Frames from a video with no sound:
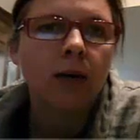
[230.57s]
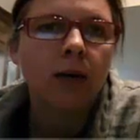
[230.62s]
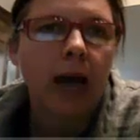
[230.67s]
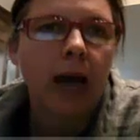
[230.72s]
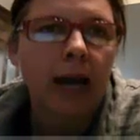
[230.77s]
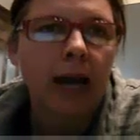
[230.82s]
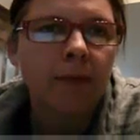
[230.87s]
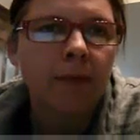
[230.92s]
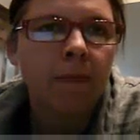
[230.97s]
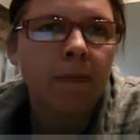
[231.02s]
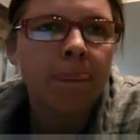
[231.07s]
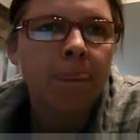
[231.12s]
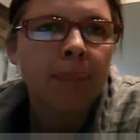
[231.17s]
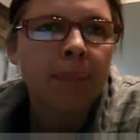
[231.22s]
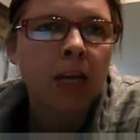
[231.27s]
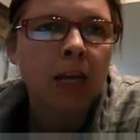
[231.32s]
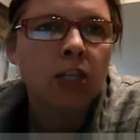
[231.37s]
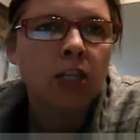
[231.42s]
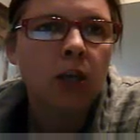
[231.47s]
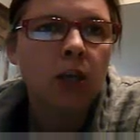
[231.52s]
Okay,
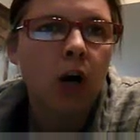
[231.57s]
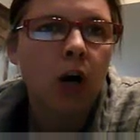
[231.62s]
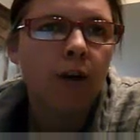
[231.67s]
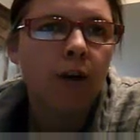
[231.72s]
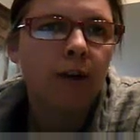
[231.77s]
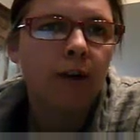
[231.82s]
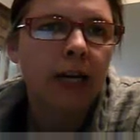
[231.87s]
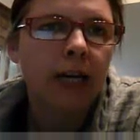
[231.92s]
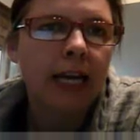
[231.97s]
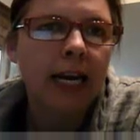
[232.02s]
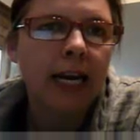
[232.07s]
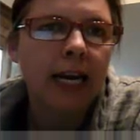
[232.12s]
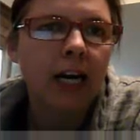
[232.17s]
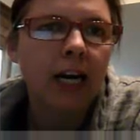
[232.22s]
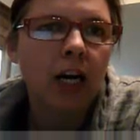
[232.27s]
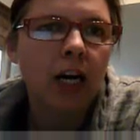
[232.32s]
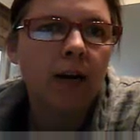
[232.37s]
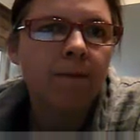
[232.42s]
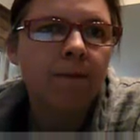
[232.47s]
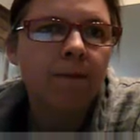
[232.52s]
so over
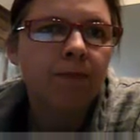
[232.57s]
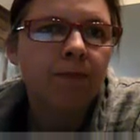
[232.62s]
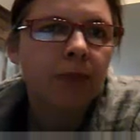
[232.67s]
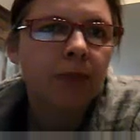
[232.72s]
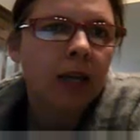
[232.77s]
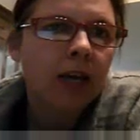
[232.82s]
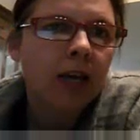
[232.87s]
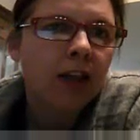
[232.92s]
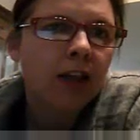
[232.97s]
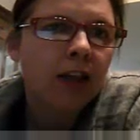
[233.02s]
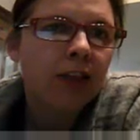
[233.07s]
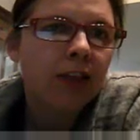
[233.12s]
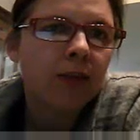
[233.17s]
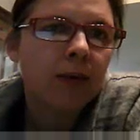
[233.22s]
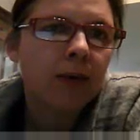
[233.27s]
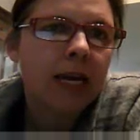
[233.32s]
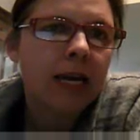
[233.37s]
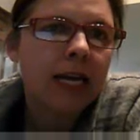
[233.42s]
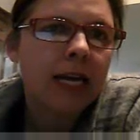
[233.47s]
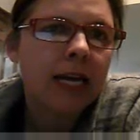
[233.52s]
here,
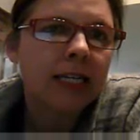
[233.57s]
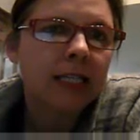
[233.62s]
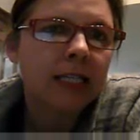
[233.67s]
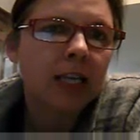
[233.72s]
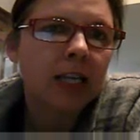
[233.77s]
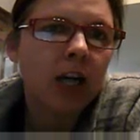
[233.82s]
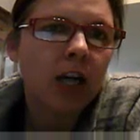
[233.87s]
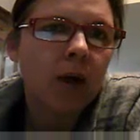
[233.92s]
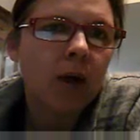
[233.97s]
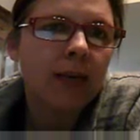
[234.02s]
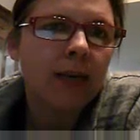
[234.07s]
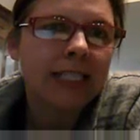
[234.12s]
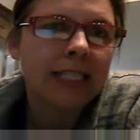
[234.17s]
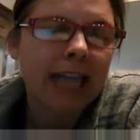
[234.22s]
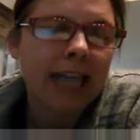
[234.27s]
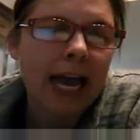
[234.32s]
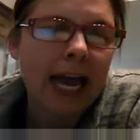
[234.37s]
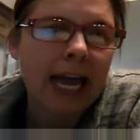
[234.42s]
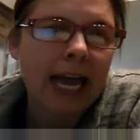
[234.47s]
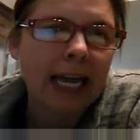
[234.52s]
3 doesn't go
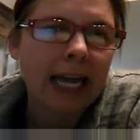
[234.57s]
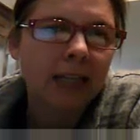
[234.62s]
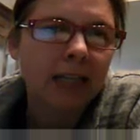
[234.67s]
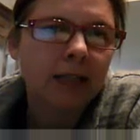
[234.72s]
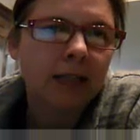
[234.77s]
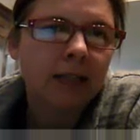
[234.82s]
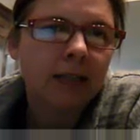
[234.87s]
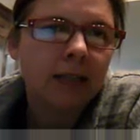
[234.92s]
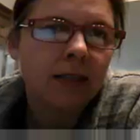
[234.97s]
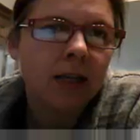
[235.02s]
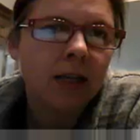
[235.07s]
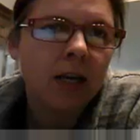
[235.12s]
into 8.